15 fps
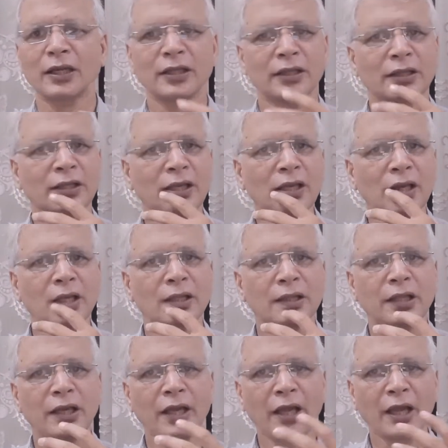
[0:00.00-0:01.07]

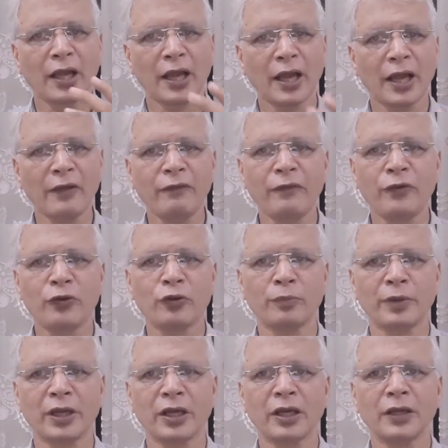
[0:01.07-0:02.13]
they have to
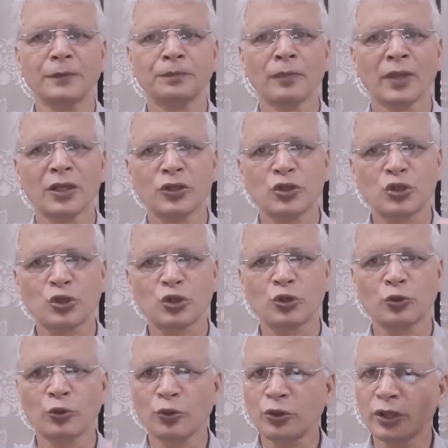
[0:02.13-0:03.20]
be
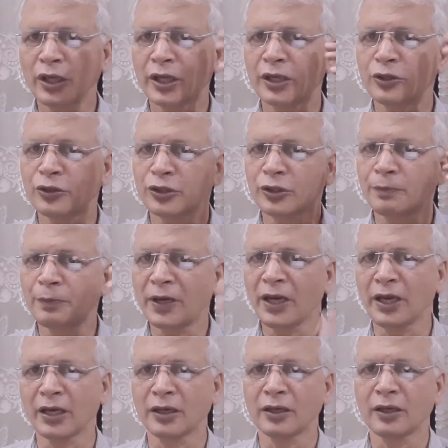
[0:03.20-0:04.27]
stored into your
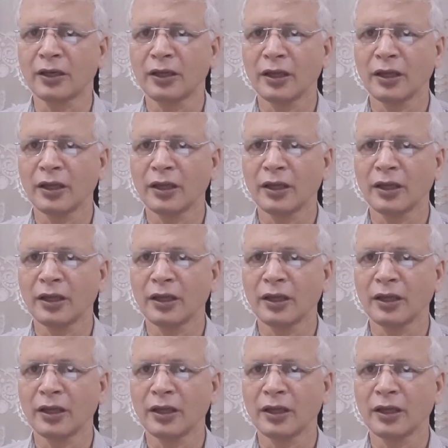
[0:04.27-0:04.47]
brain,